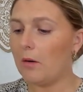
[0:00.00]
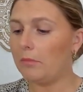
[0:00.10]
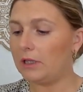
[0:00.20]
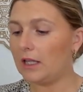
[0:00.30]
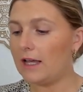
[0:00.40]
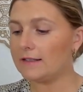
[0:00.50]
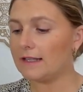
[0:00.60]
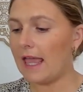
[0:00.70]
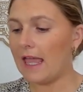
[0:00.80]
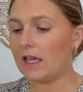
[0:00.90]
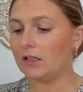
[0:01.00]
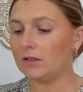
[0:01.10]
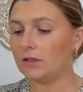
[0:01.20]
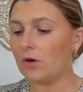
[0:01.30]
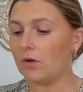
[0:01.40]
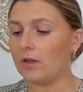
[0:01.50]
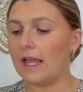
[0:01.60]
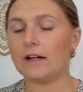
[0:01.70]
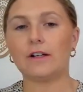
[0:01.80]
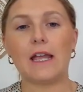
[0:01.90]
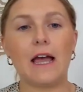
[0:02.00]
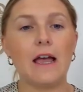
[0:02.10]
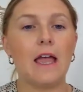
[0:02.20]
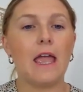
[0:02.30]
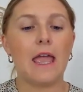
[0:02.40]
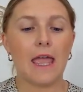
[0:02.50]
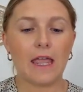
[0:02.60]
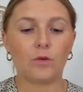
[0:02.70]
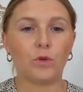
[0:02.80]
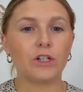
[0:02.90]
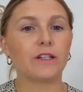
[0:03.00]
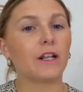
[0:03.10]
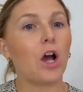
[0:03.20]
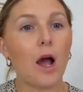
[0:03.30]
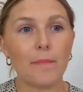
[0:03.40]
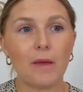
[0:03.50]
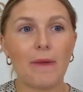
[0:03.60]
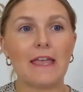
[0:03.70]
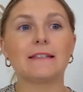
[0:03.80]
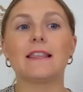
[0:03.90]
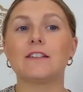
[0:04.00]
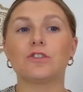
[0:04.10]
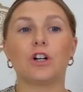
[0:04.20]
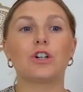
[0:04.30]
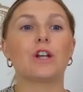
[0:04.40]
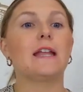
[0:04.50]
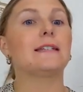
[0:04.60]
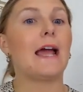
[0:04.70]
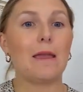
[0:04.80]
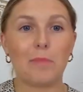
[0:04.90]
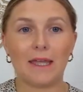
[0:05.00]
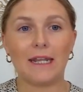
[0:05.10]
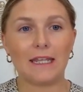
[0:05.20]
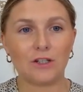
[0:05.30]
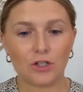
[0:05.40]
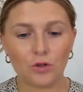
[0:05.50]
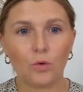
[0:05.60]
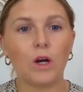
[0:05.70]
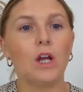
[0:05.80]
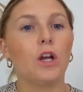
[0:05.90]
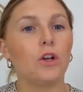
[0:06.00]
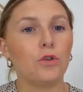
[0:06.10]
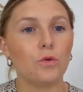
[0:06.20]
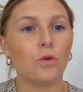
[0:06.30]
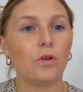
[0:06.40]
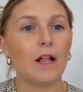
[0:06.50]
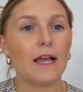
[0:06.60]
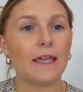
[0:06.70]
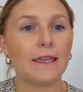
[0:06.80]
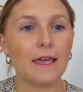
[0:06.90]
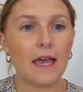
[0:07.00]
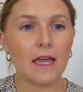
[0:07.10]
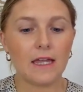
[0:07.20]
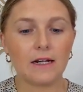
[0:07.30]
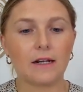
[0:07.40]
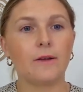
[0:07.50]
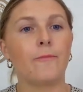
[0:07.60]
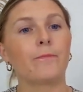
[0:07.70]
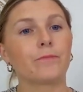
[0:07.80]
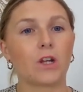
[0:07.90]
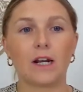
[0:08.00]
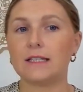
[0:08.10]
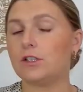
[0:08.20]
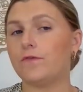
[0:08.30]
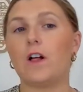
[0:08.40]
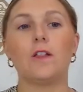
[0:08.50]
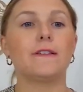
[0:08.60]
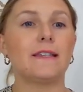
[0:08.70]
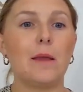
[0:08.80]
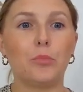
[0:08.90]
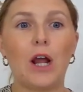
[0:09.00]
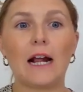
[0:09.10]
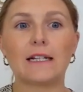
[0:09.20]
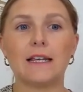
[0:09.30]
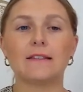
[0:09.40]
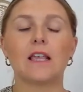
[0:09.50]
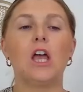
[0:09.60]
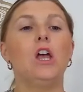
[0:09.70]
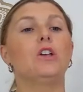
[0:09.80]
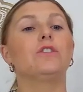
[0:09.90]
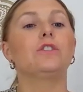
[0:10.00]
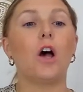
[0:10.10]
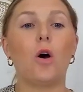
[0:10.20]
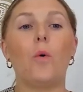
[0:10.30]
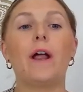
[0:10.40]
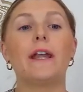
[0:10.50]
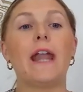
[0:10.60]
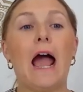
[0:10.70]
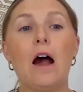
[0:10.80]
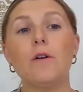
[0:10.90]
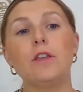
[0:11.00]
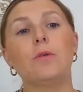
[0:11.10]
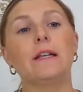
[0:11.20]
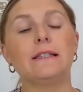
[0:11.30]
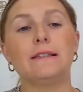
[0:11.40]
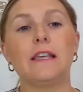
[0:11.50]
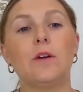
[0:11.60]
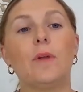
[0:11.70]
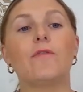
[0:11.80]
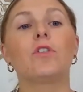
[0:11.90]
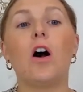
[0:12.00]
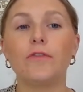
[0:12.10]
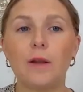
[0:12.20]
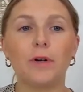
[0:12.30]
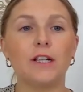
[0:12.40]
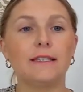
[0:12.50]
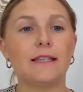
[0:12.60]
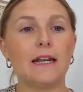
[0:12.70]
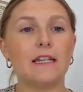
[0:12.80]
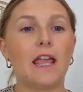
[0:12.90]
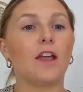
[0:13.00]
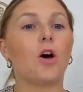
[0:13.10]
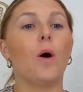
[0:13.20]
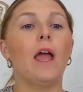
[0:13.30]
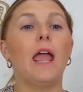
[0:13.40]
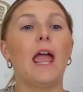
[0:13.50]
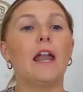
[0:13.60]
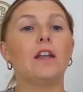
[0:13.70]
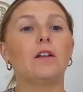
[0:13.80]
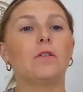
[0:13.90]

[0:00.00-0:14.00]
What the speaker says: plus a local area, and we're just going to copy and paste this search and type it into Google again. Going to follow the same practice. So now you can see we have golf neighborhood San Diego, and